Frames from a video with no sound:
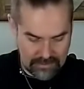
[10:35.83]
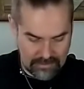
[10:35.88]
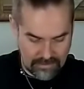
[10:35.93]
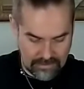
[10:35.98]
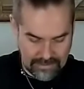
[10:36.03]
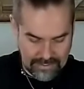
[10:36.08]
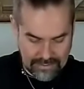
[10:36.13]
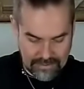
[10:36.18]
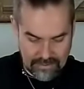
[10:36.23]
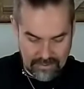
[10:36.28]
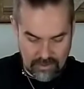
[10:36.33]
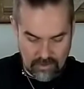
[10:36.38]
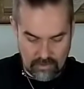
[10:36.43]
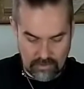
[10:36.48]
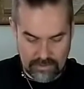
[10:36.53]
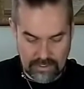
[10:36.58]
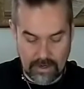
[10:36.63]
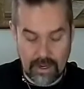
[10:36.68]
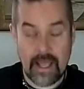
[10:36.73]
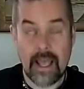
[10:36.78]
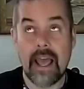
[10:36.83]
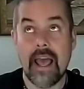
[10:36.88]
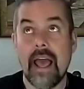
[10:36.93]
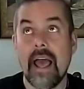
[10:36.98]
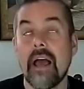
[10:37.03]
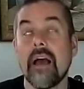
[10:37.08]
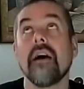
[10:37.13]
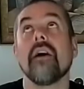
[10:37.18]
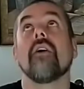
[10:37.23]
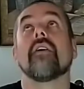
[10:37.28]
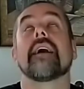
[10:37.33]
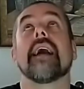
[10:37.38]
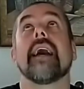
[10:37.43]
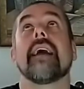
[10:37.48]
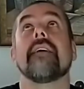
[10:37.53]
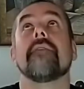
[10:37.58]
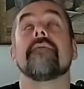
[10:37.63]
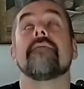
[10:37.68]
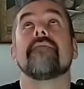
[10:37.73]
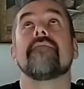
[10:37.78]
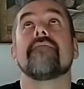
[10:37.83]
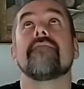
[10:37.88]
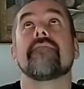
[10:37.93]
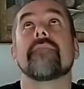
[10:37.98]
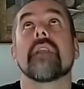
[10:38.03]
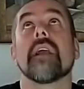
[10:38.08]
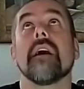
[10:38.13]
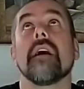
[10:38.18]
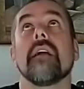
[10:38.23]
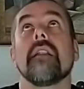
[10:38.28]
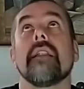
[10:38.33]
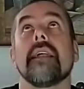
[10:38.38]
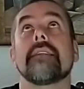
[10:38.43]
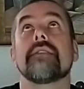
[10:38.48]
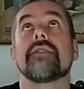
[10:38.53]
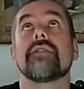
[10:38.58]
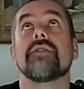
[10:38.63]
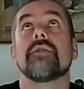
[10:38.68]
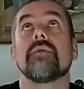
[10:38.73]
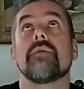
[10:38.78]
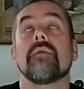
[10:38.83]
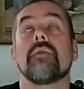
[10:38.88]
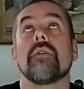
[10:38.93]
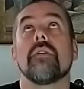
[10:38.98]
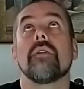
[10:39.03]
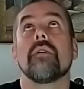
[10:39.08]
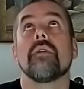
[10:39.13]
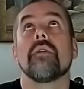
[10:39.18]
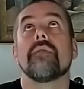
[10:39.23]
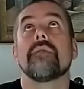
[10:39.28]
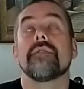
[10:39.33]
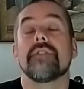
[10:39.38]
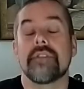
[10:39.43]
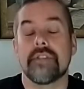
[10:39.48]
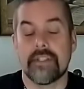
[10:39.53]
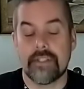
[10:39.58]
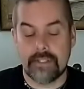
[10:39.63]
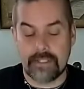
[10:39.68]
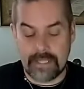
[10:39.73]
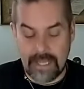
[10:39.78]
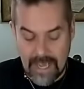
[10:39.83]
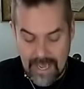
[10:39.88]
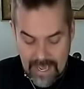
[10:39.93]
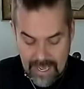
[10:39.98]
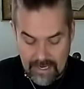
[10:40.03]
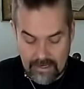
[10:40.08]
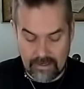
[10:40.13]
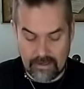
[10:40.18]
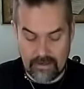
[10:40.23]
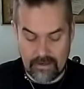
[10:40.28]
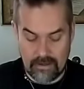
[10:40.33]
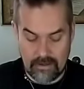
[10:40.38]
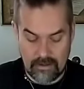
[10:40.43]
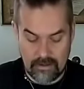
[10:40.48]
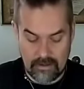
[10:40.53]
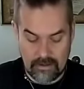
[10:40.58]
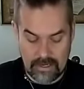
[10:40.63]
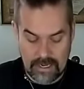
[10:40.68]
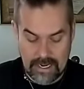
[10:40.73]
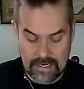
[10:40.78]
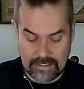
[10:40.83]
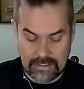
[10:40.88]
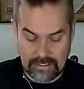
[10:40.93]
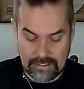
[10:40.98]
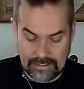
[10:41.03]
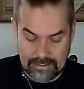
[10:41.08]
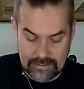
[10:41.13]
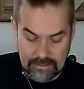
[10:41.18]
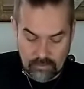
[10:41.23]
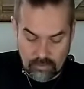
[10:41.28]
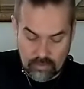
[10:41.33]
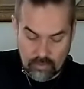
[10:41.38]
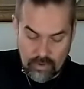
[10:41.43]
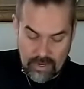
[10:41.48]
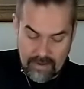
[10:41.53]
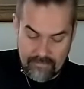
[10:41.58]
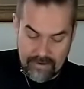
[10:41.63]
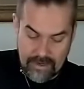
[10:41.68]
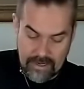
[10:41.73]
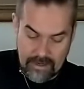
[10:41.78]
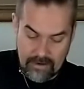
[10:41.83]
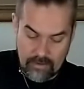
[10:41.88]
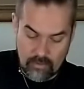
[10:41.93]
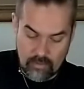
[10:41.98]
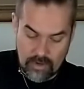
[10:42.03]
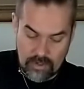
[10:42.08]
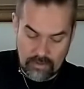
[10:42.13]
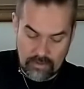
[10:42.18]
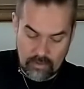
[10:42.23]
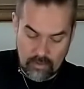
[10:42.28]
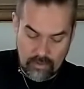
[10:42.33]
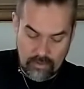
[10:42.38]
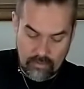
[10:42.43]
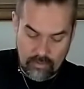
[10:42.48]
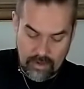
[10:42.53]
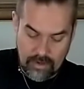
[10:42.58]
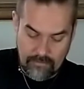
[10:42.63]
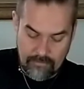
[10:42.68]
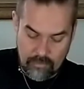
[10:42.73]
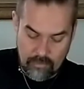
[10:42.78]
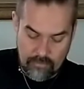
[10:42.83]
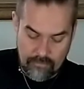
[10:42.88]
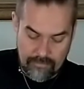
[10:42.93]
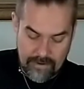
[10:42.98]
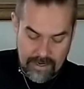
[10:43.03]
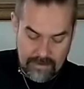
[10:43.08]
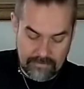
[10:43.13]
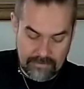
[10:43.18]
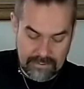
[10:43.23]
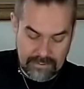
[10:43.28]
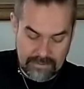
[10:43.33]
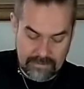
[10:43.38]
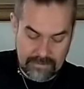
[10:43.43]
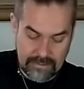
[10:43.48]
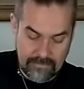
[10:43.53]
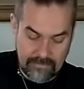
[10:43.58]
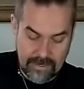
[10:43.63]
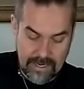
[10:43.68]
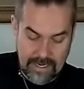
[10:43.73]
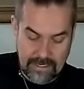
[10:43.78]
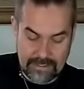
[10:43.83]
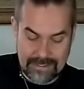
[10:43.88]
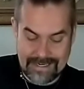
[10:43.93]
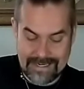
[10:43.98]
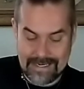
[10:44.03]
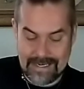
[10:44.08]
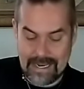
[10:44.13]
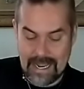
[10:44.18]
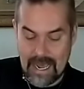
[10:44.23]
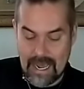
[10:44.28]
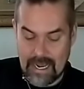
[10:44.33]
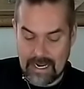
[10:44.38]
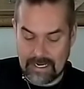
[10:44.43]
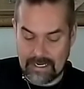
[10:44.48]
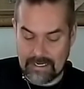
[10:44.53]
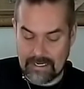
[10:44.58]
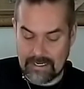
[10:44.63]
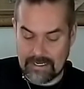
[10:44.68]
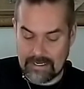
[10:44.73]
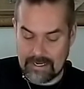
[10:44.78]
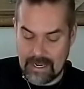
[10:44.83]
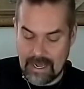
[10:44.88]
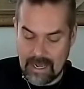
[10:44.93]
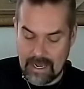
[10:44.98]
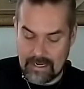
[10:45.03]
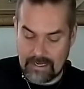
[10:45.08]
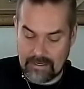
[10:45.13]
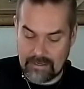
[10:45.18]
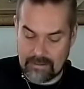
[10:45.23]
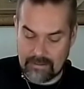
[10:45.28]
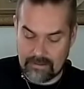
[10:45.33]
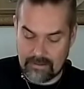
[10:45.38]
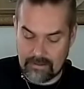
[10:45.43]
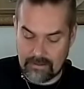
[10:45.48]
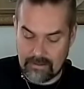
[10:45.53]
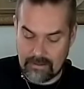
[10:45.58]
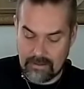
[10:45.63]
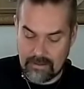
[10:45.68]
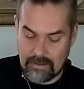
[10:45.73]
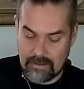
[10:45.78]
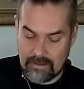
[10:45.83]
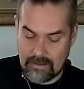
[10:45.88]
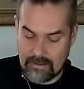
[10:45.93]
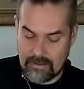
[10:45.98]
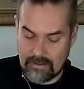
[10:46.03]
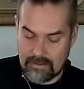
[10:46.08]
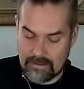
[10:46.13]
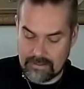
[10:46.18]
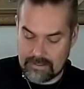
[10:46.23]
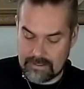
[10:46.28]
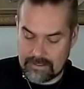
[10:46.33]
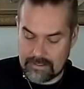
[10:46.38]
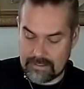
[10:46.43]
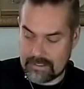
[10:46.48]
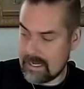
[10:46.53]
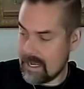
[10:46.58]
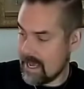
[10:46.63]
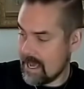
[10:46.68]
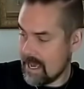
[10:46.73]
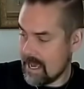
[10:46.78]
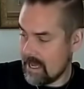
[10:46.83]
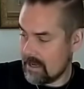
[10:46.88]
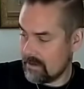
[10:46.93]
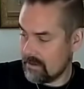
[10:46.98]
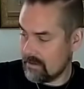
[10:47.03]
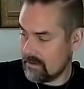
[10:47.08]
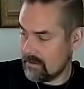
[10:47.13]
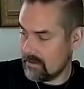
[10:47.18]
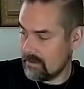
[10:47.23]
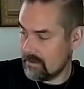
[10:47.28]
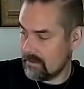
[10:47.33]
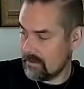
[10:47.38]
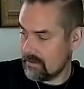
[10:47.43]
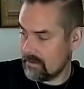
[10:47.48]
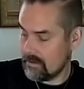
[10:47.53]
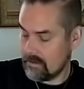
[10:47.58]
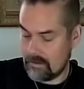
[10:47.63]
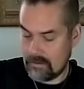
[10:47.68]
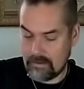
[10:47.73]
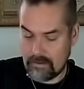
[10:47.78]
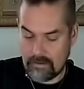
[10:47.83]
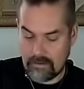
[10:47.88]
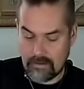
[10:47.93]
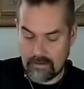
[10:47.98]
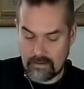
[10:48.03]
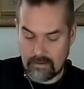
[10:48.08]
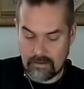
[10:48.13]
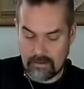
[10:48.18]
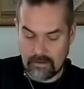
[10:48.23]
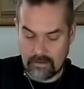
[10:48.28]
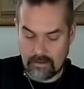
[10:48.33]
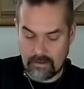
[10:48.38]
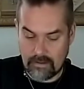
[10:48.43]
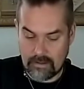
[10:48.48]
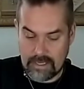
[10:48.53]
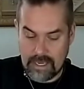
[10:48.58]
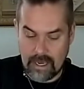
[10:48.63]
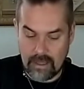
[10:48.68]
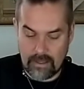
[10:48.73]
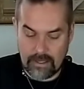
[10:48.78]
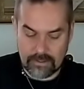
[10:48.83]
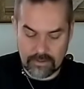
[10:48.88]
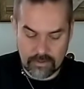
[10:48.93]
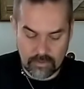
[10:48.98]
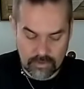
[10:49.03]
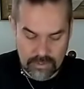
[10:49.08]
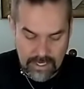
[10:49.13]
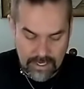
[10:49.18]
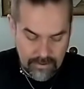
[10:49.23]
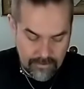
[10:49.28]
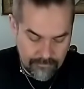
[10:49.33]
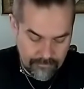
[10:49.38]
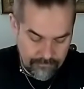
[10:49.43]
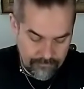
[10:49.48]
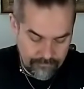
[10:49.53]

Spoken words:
Starting getting older. Okay, let's do 10 at least. What do we have here? 1, 2, 3, 4, 5, 6, 7, 8, 9, 9, 10. Yeah, let's do 10.